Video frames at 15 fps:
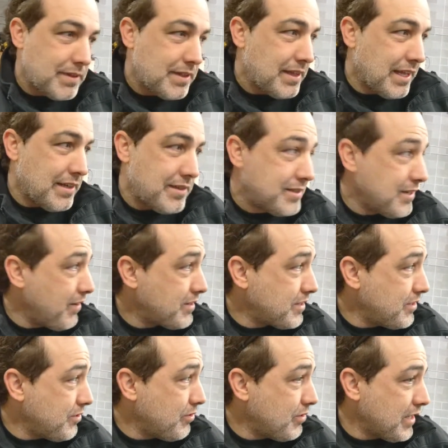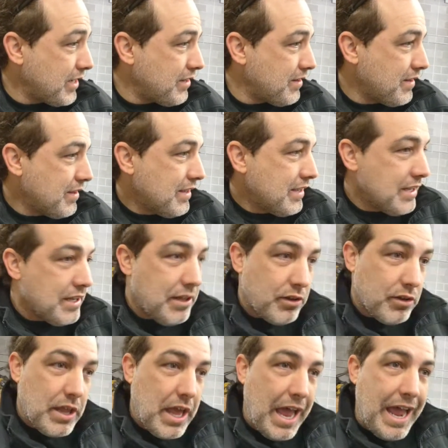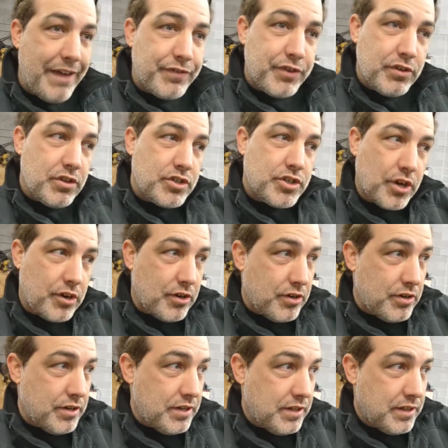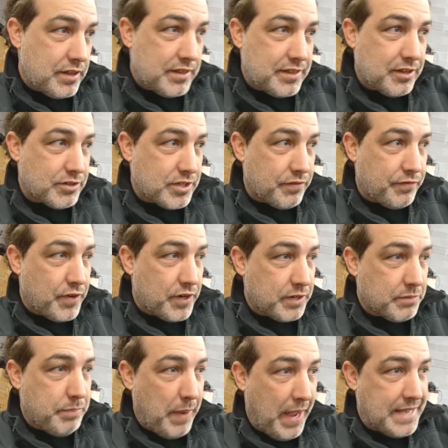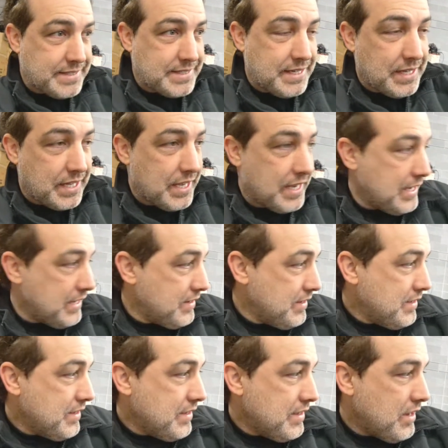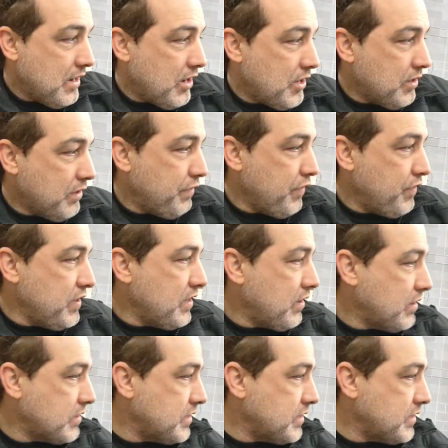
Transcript: Like, seriously, dude, like, after the turn, there's a fucking passing lane 150 yards